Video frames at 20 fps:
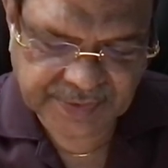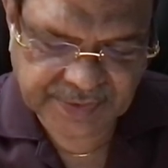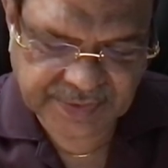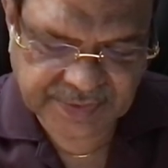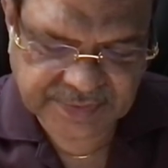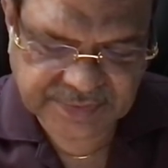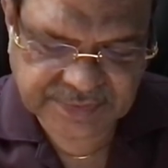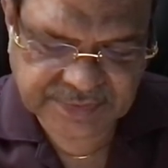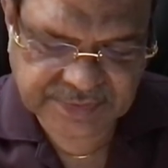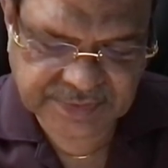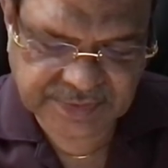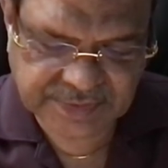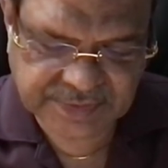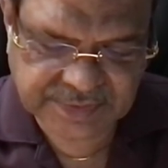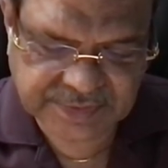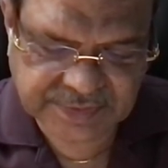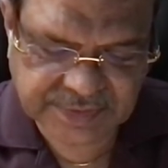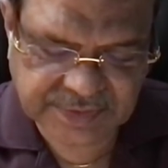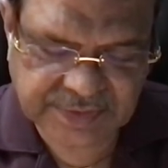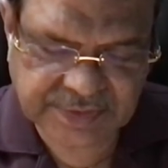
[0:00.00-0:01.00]

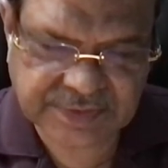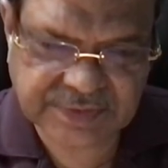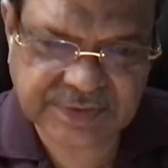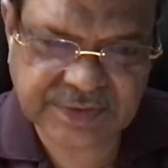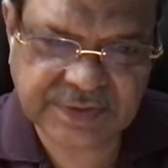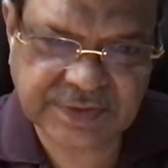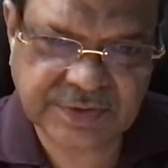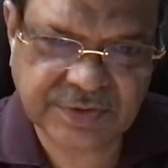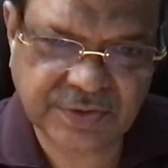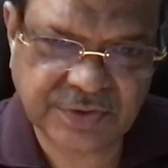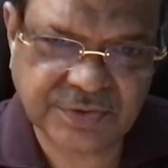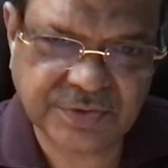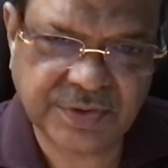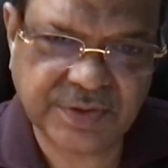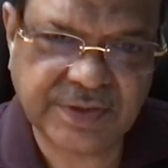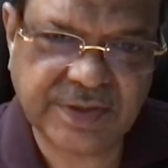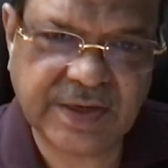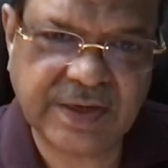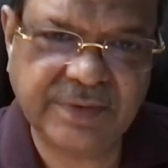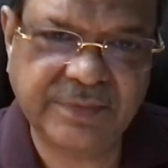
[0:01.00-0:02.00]
It's also a
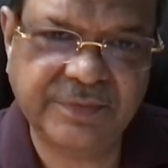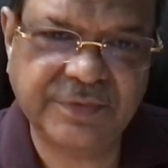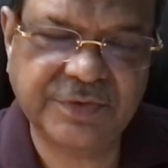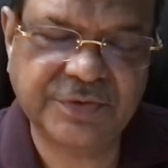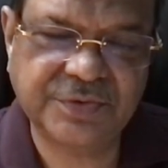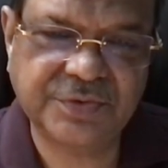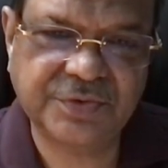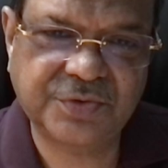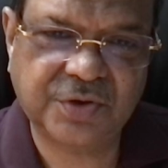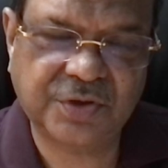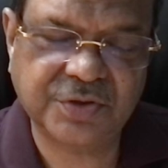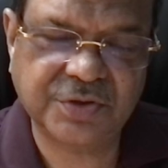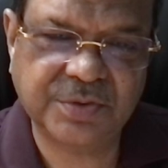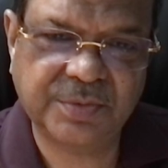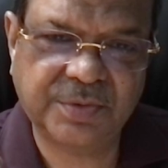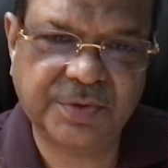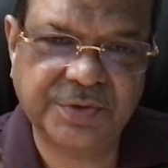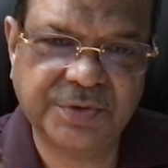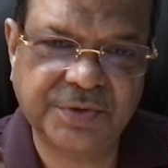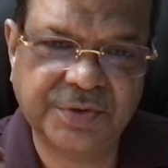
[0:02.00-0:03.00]
time which talks
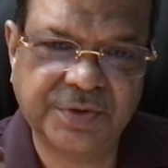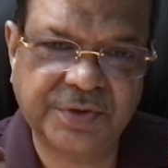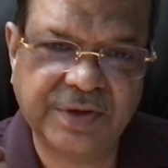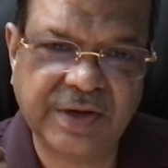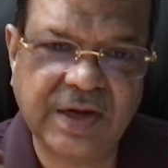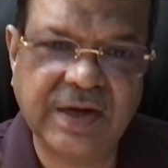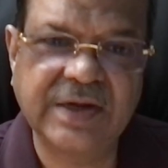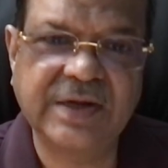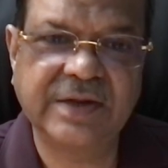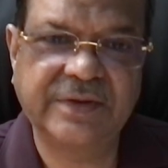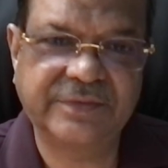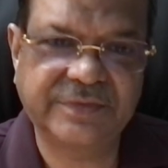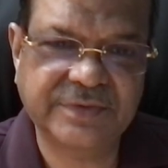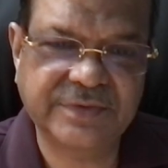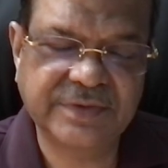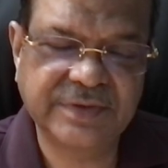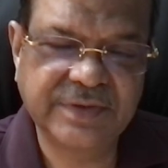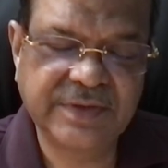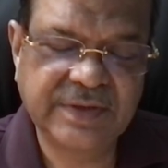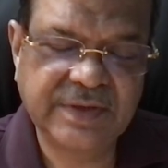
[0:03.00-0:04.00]
about your relatives,
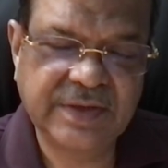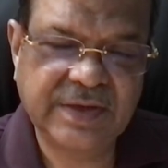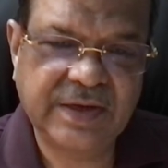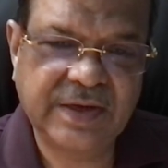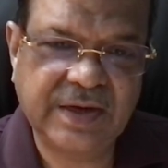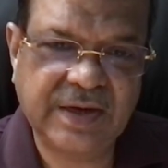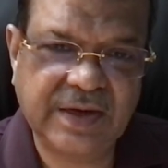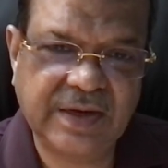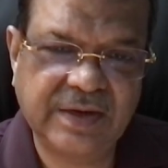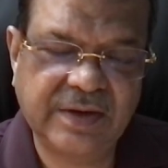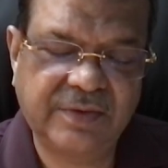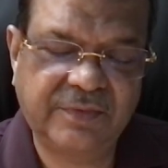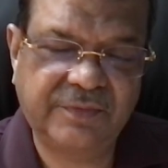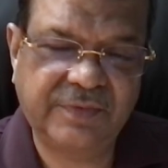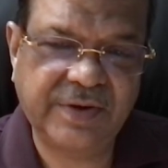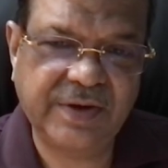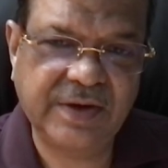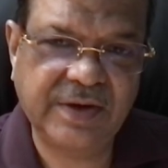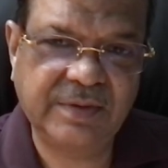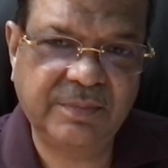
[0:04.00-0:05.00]
and a
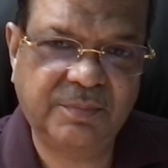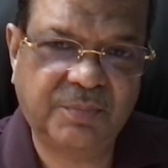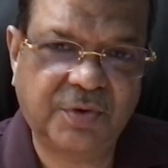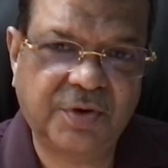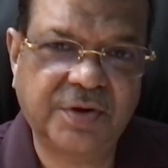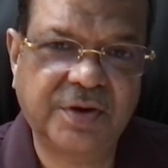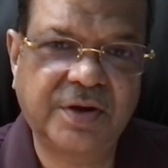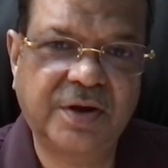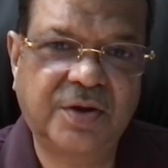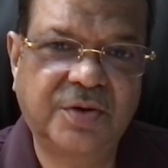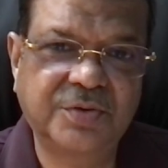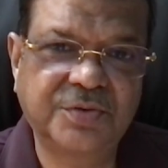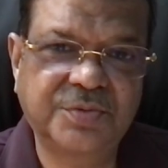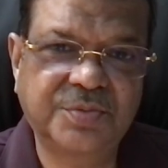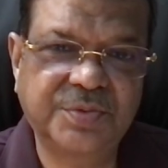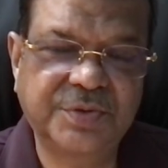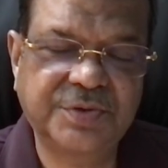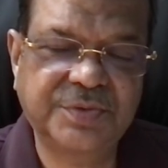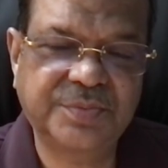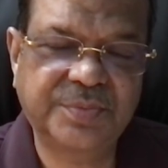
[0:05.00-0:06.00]
very important house
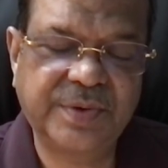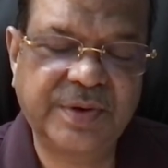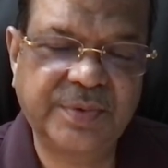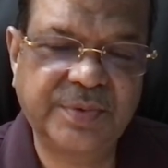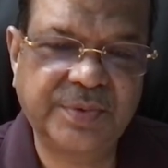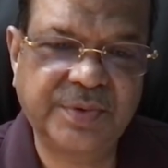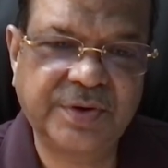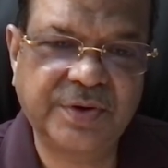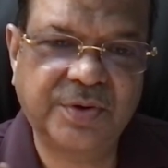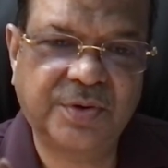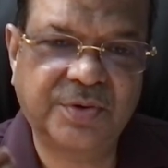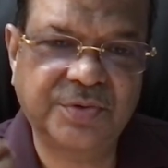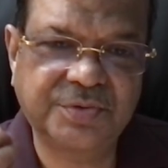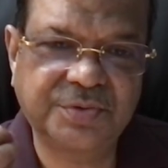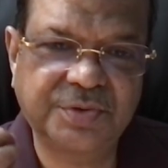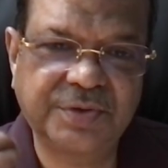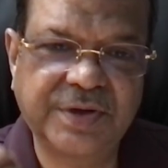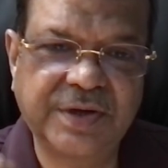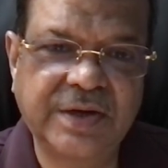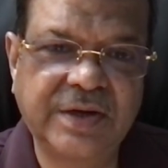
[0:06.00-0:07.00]
which where you can
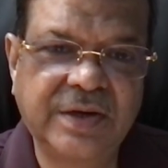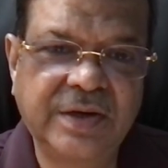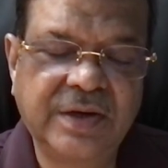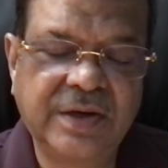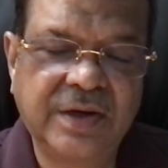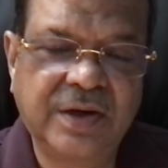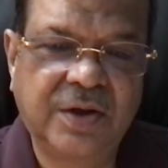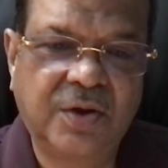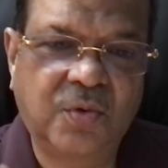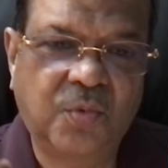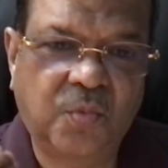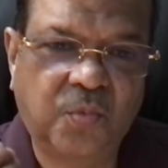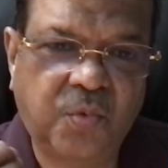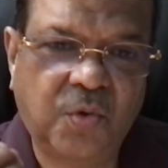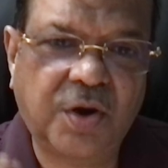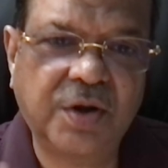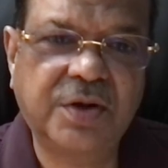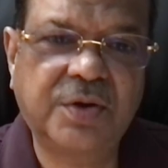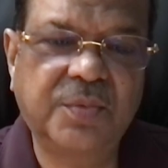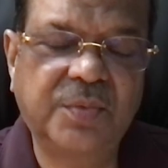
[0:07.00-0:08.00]
also tell
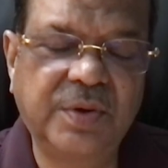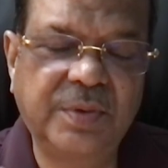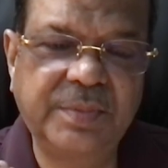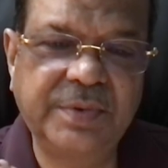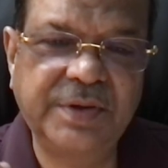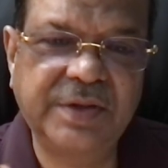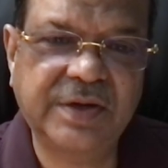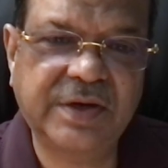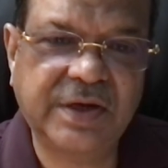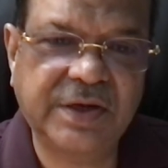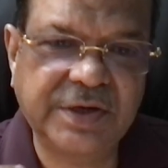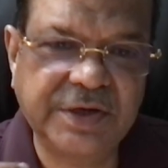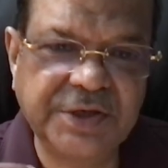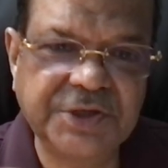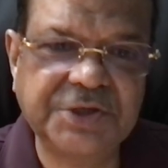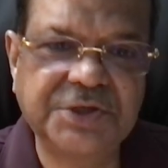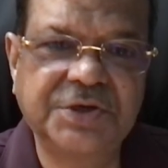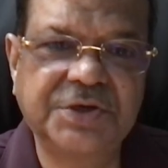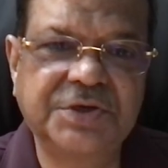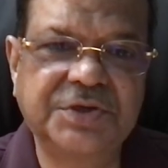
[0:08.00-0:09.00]
what will be the
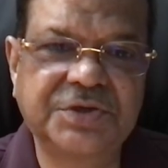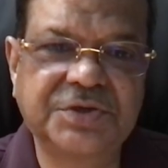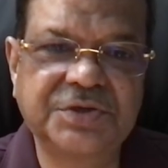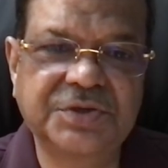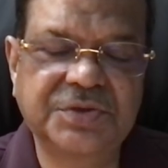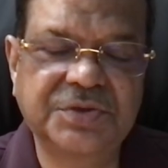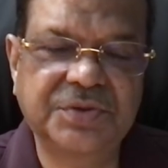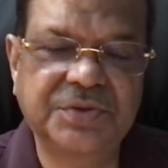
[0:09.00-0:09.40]
conditions